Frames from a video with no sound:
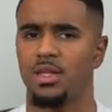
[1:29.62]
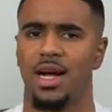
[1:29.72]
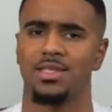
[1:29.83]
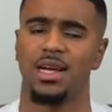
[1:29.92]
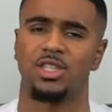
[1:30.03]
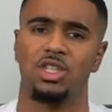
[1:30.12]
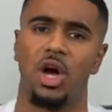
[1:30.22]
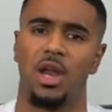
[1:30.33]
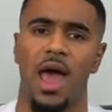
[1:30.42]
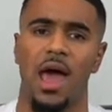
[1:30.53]
That's actually
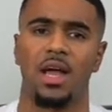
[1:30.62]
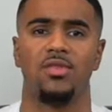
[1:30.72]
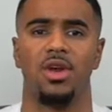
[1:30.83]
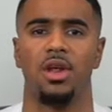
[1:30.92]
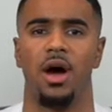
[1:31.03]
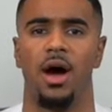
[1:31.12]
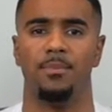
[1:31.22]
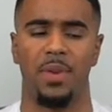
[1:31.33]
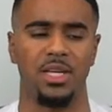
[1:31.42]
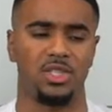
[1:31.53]
not accurate uh,
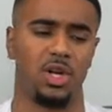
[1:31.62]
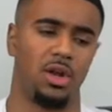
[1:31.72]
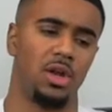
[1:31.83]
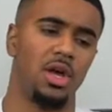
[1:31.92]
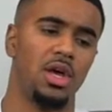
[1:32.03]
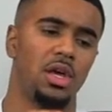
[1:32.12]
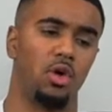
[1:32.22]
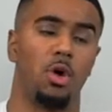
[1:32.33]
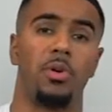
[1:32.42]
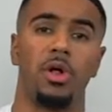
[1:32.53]
based on, you
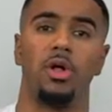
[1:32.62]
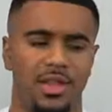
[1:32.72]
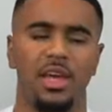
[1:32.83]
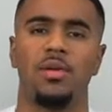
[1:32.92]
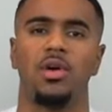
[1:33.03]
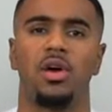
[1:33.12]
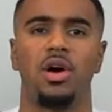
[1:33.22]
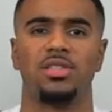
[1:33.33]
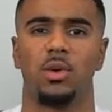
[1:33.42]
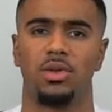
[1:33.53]
know, Oberlo. They came in
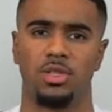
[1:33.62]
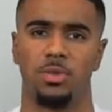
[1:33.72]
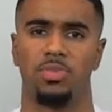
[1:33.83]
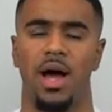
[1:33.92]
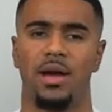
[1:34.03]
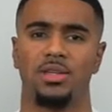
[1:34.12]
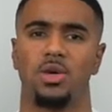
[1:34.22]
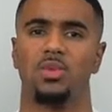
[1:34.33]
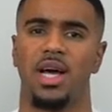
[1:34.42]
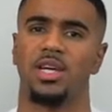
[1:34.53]
contact with the suppliers
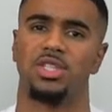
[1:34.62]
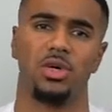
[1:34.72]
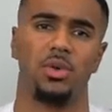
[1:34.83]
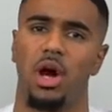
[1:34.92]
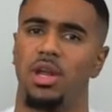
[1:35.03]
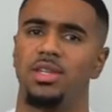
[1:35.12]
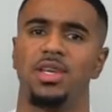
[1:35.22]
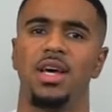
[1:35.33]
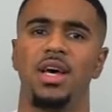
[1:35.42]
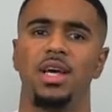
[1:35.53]
and what's actually going on
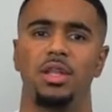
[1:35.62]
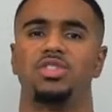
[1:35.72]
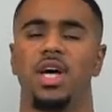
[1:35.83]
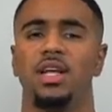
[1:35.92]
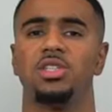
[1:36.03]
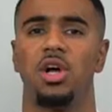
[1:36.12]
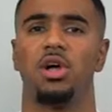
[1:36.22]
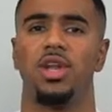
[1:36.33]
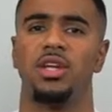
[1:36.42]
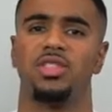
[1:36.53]
is, you know, Chinese
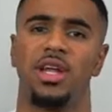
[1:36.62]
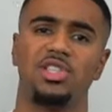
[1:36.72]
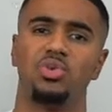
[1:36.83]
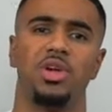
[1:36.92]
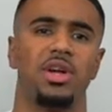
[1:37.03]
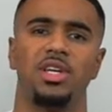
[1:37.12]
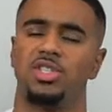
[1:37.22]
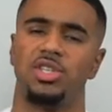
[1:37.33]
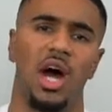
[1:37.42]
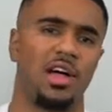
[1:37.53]
holiday and Chinese New Year
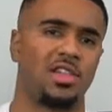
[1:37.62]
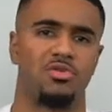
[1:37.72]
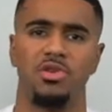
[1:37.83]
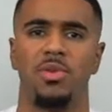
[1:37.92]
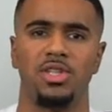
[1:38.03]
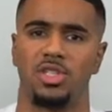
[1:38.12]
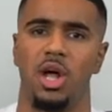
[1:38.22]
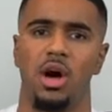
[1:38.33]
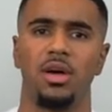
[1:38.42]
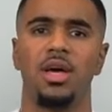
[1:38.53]
is not three months
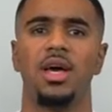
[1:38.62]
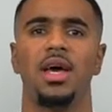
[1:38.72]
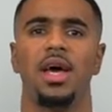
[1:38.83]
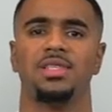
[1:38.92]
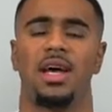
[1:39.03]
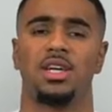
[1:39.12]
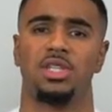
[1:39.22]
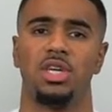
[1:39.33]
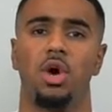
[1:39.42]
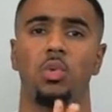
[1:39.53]
long. It's
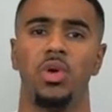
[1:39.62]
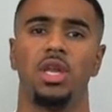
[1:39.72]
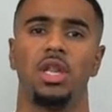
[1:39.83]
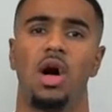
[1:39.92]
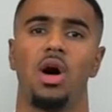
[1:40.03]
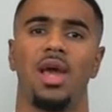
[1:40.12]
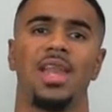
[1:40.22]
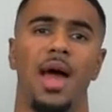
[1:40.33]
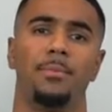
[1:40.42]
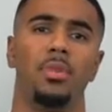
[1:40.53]
actually a week long
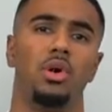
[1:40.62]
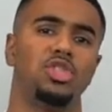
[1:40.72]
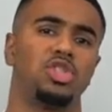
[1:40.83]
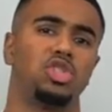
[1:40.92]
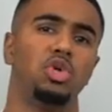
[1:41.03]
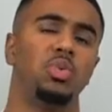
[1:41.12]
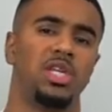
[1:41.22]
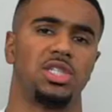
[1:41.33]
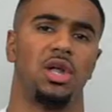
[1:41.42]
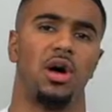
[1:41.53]
and at most two
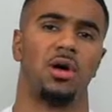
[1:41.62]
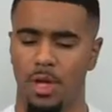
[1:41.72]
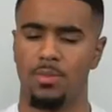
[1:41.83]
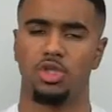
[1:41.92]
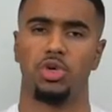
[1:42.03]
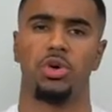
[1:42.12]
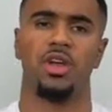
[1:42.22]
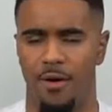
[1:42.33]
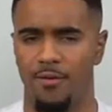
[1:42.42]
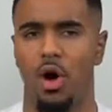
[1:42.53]
weeks long. A majority
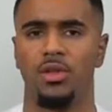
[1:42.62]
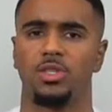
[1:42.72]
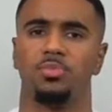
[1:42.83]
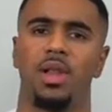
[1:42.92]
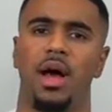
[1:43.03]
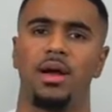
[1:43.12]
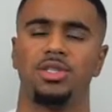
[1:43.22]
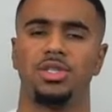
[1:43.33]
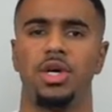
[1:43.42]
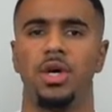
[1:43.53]
of all the
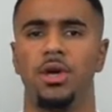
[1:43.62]
suppliers